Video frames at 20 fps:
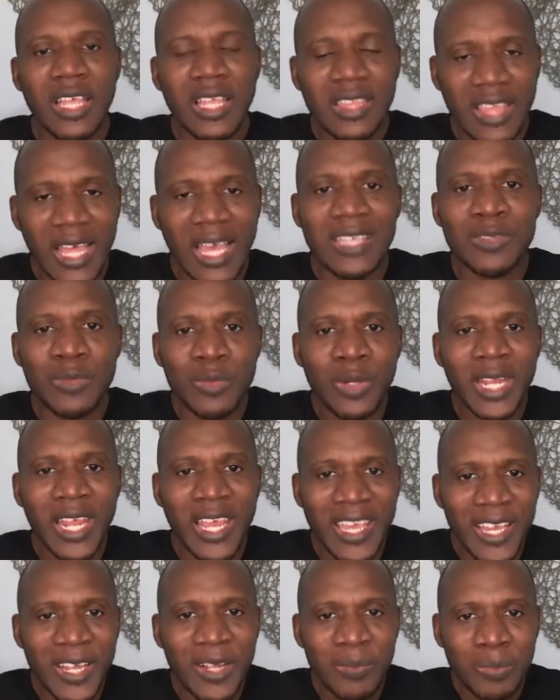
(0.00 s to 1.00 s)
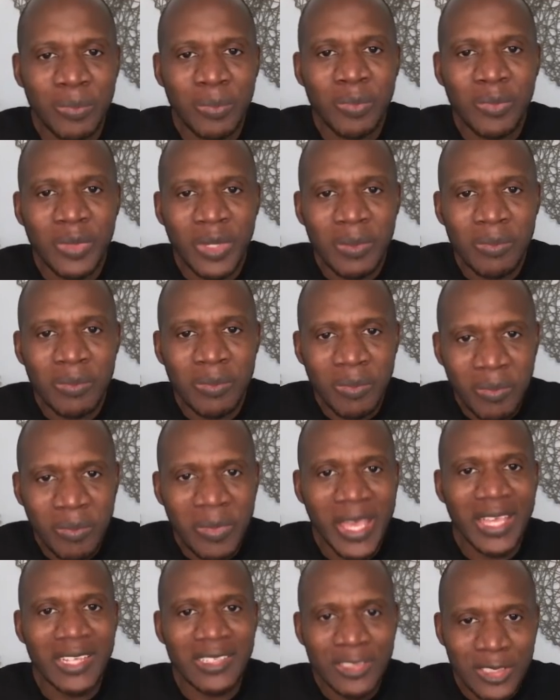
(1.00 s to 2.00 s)
That's what I help
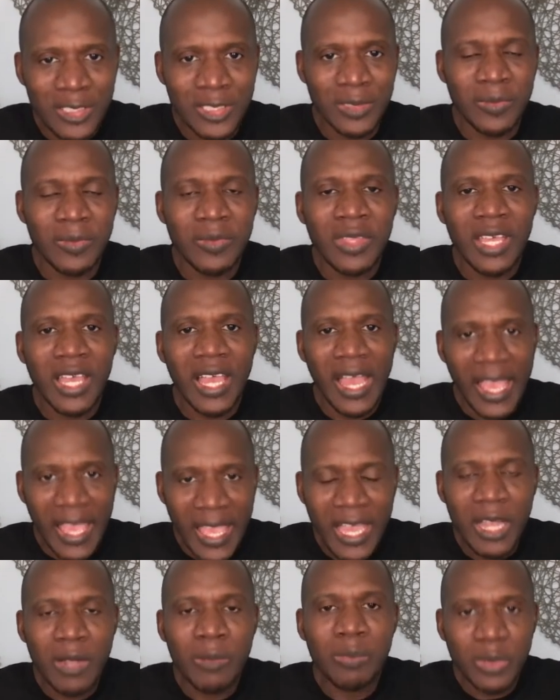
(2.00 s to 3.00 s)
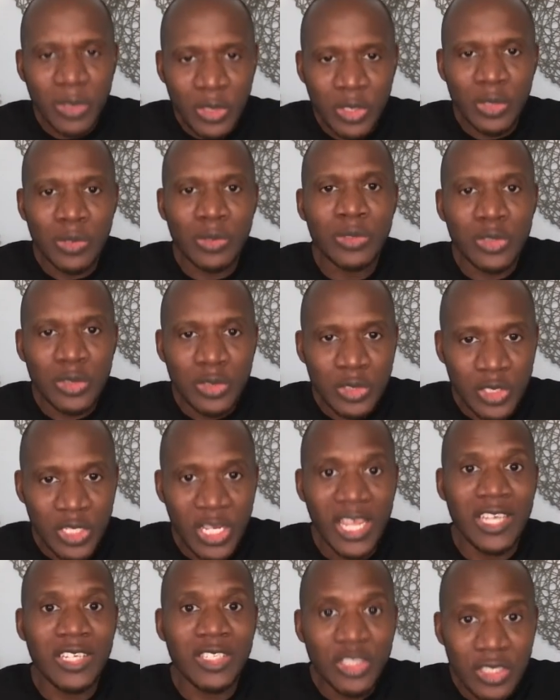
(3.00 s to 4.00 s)
men do. I help you
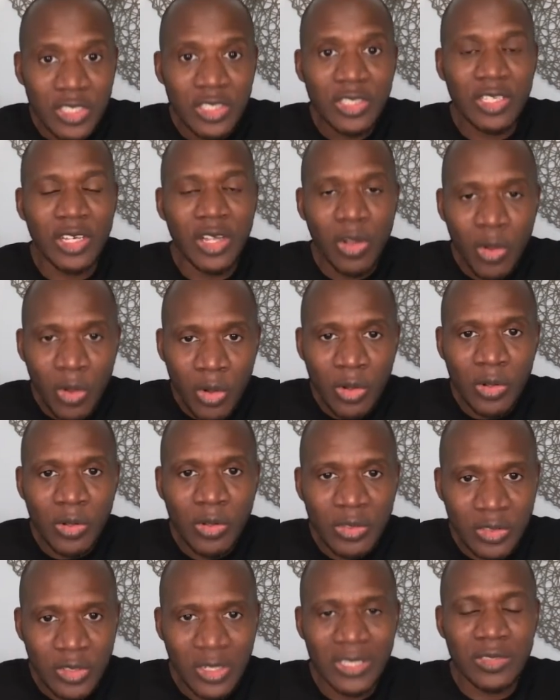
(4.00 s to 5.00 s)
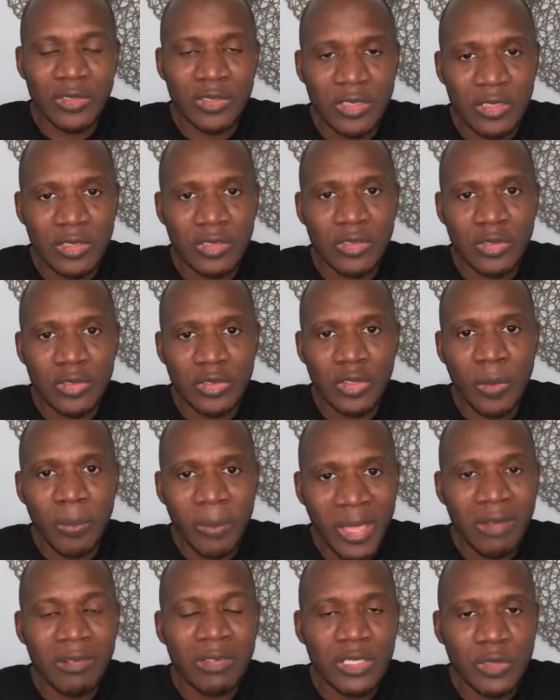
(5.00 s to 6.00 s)
change your
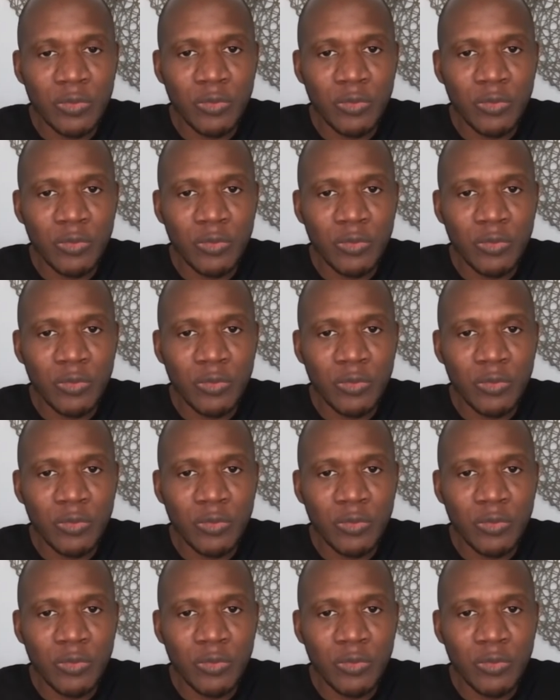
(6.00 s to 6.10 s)
marriage